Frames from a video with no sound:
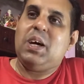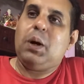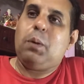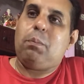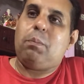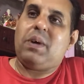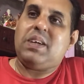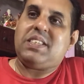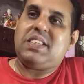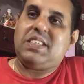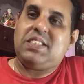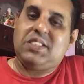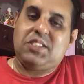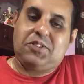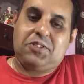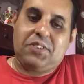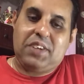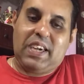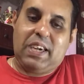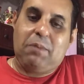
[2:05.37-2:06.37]
But in
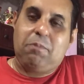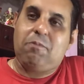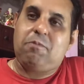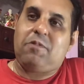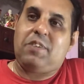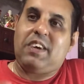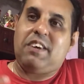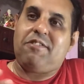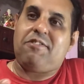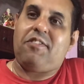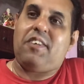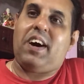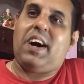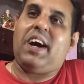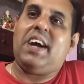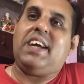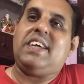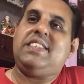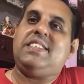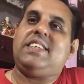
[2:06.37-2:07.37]
dream, we
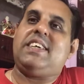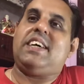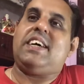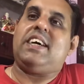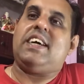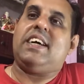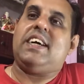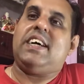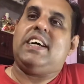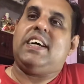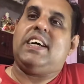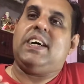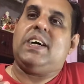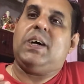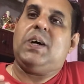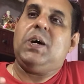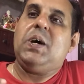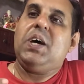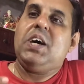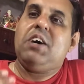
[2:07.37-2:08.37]
find
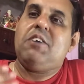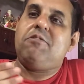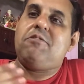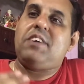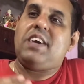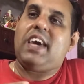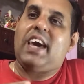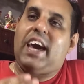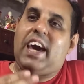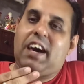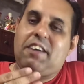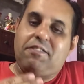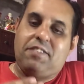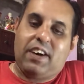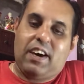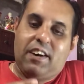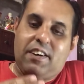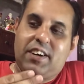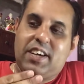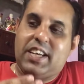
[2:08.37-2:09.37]
we have
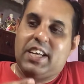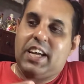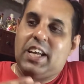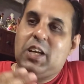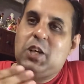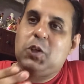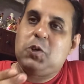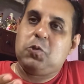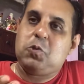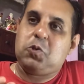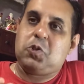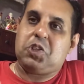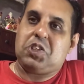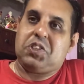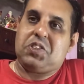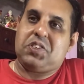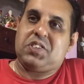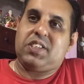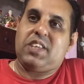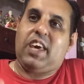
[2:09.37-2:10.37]
our
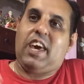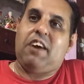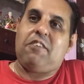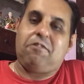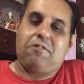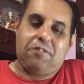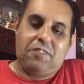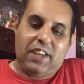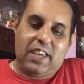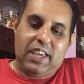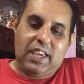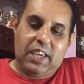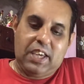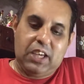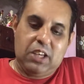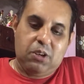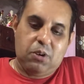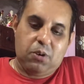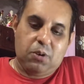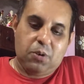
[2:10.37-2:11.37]
illusions. Every
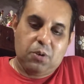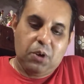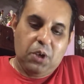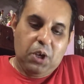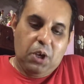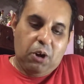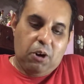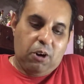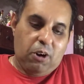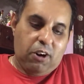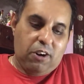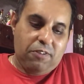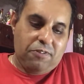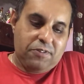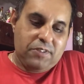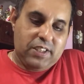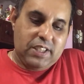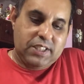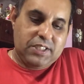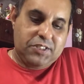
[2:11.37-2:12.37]
hero of
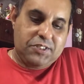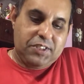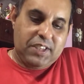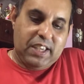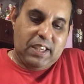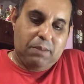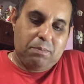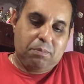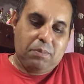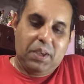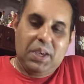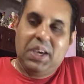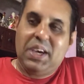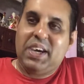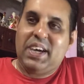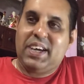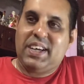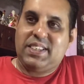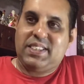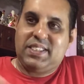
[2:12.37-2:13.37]
the dream,
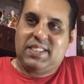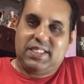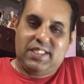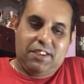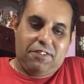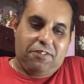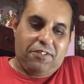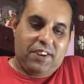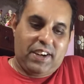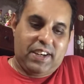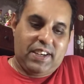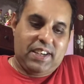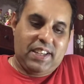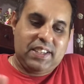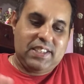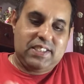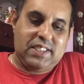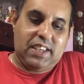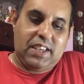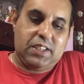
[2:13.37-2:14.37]
it's different. He
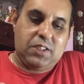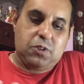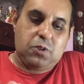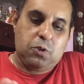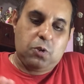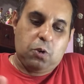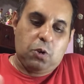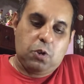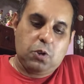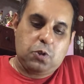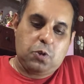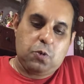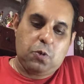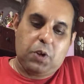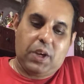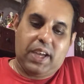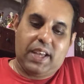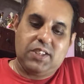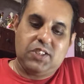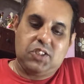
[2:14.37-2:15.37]
says no two
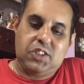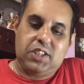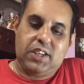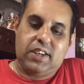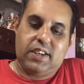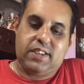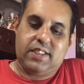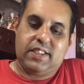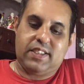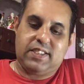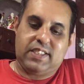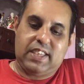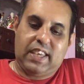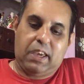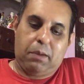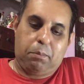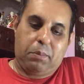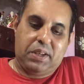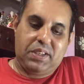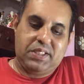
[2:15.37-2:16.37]
can share the
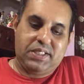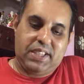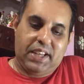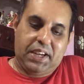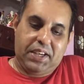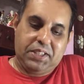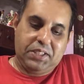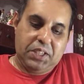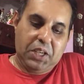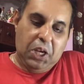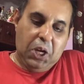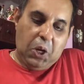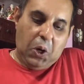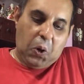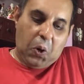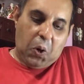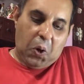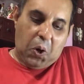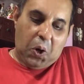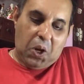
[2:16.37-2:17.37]
same intent.
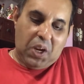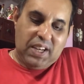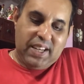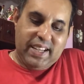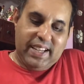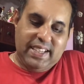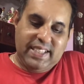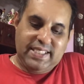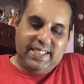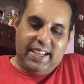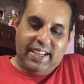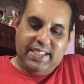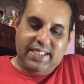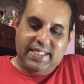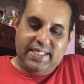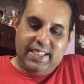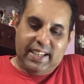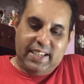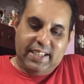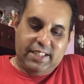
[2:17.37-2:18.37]
All
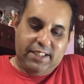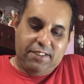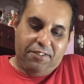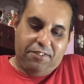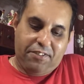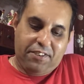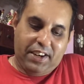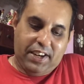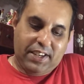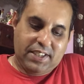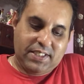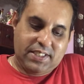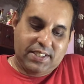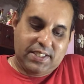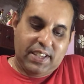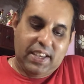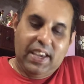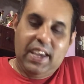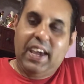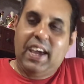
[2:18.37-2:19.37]
intents are different,
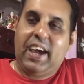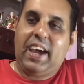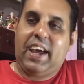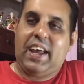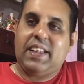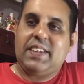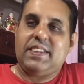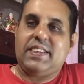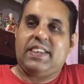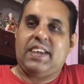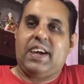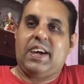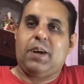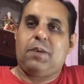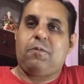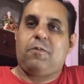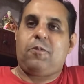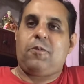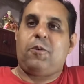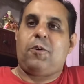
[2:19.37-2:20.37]
and
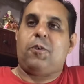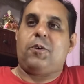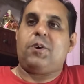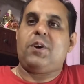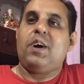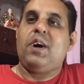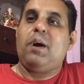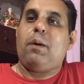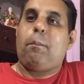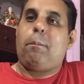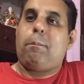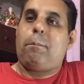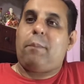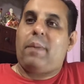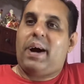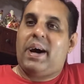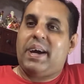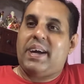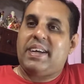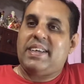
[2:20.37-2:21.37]
therefore
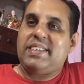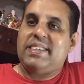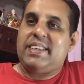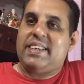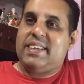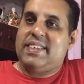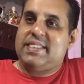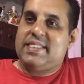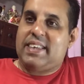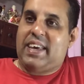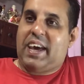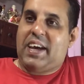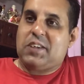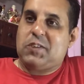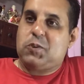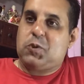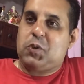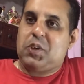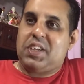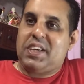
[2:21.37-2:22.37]
mind is
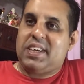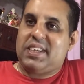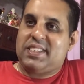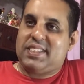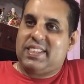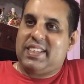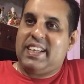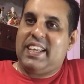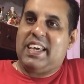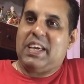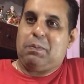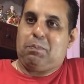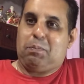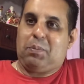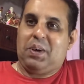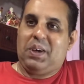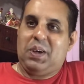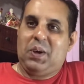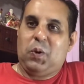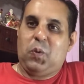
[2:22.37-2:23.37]
actually asleep
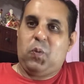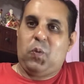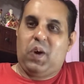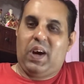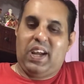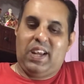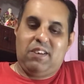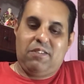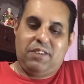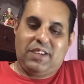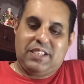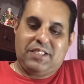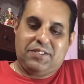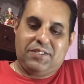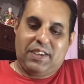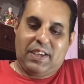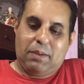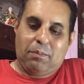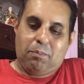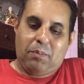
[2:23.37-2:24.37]
while we
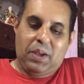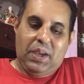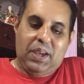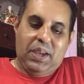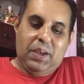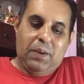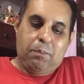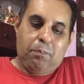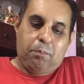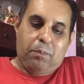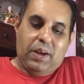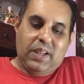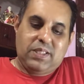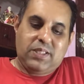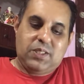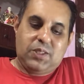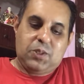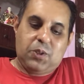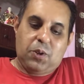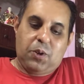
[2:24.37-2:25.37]
dream. But
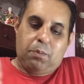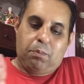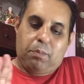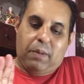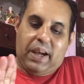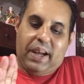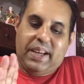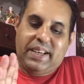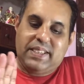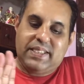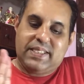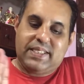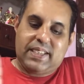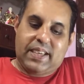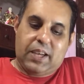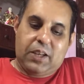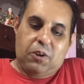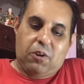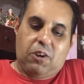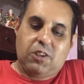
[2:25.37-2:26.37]
so minds
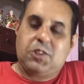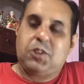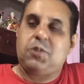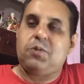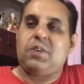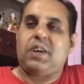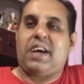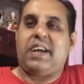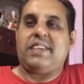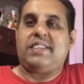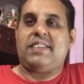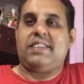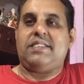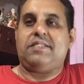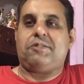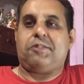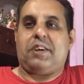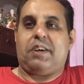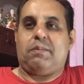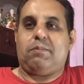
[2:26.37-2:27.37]
cannot unite in
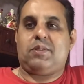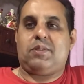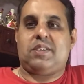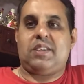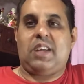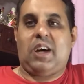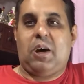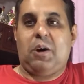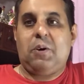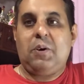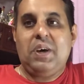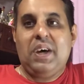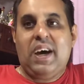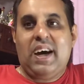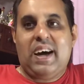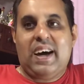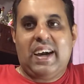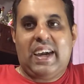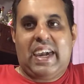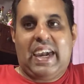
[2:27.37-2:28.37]
dreams. Now
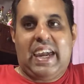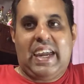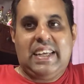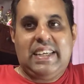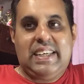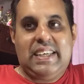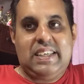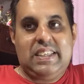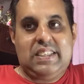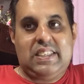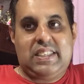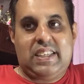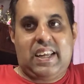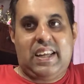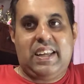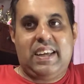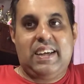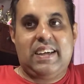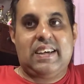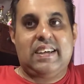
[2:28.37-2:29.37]
again he's
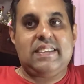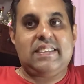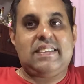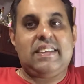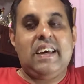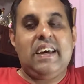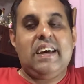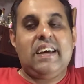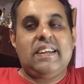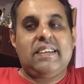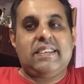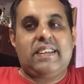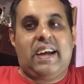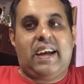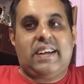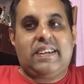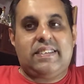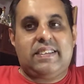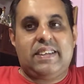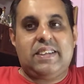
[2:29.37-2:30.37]
telling us
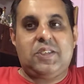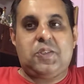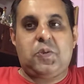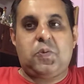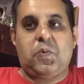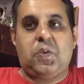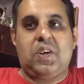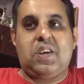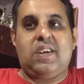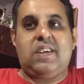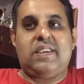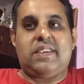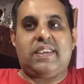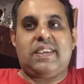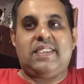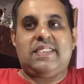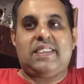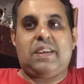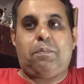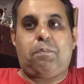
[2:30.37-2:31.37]
that this world
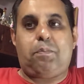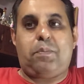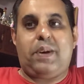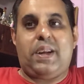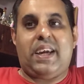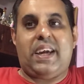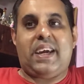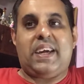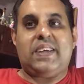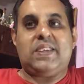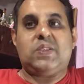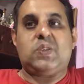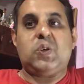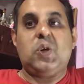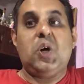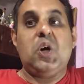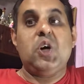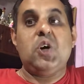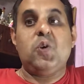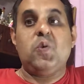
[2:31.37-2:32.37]
is a place
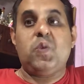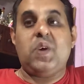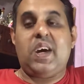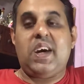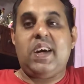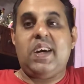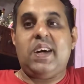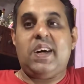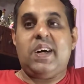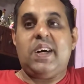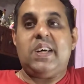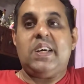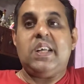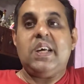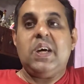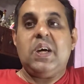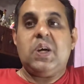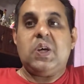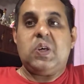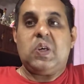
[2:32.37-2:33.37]
where
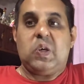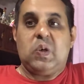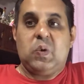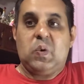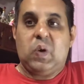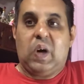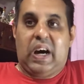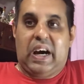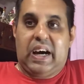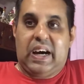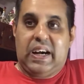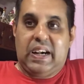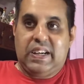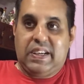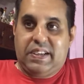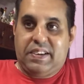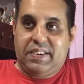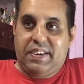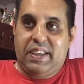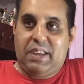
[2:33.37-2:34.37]
you are
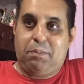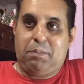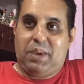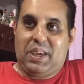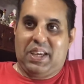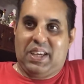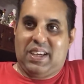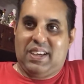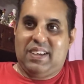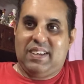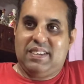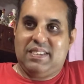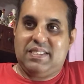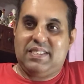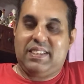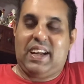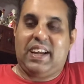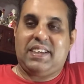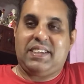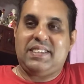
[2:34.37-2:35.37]
dreaming.
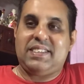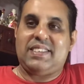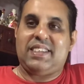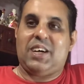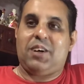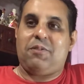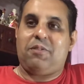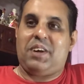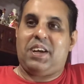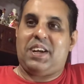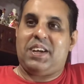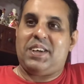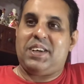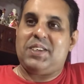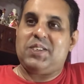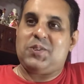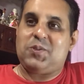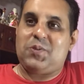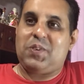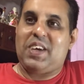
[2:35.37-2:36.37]
That is the
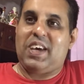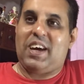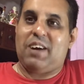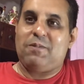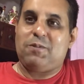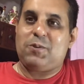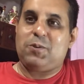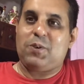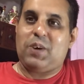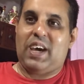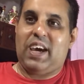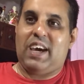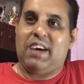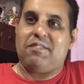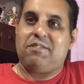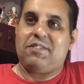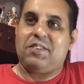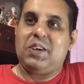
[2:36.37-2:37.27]
awareness we have to have.